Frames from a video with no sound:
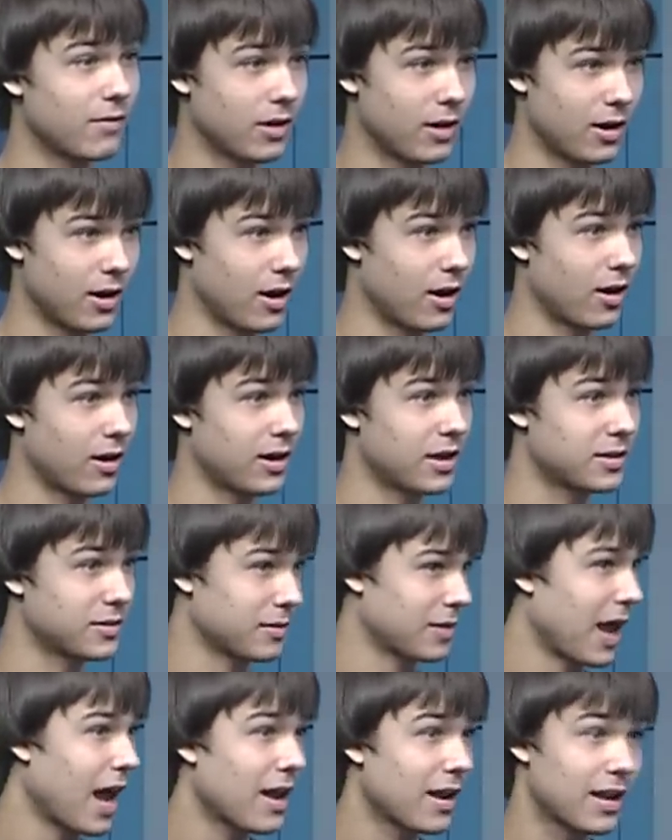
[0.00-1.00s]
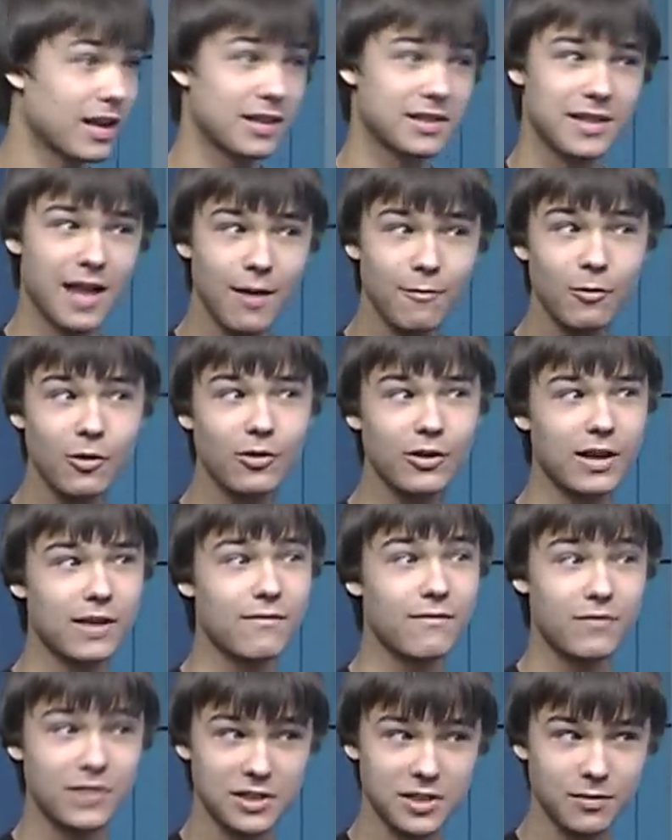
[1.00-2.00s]
Uh, it's it's not really
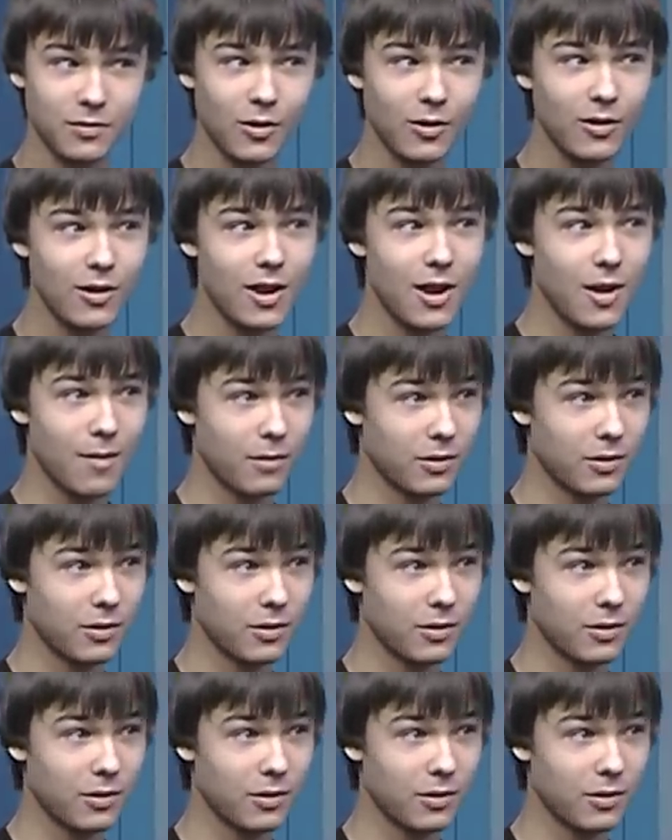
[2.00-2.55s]
invisible, mm -hmm.